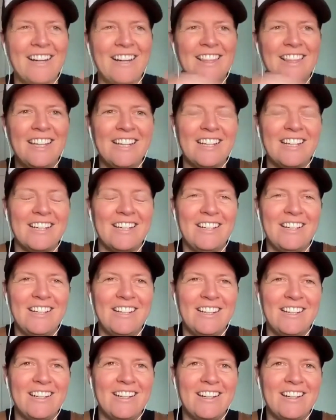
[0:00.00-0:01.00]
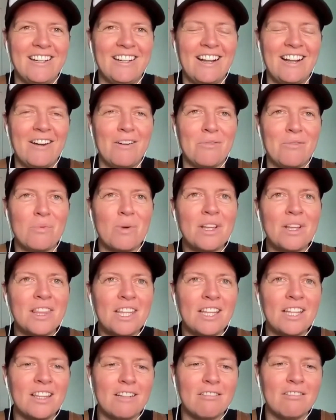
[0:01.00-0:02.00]
I think one
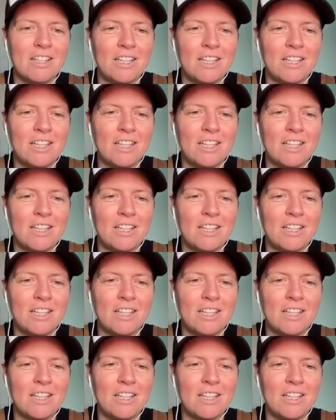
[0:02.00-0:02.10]
thing that